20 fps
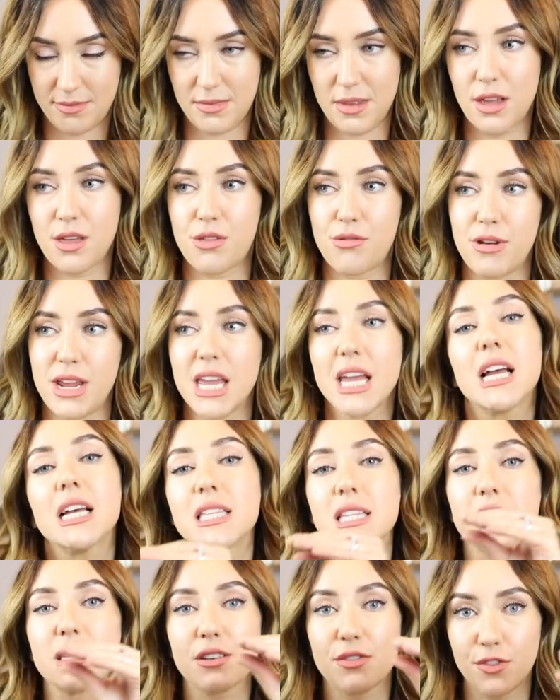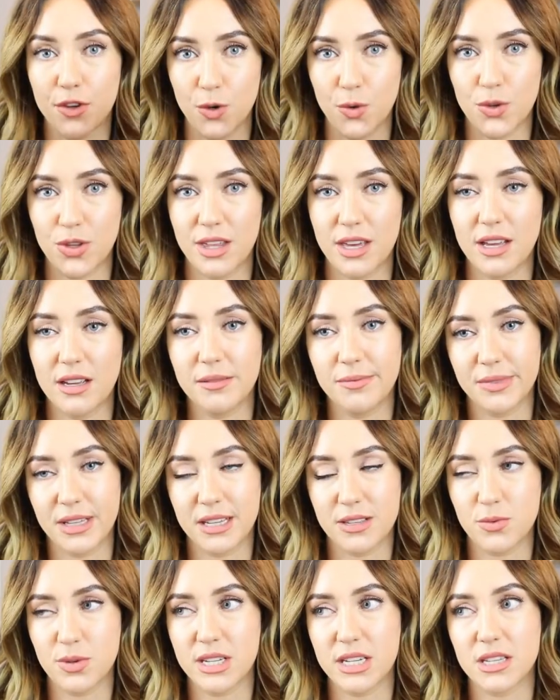a three because it's a food thing
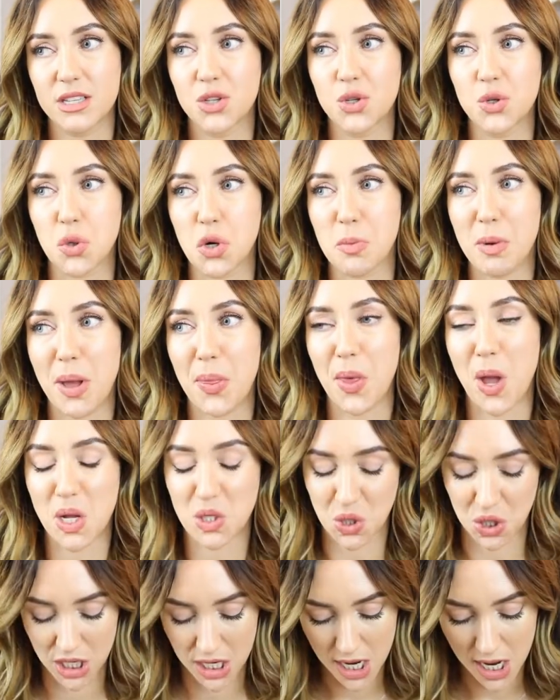and we need to talk about that.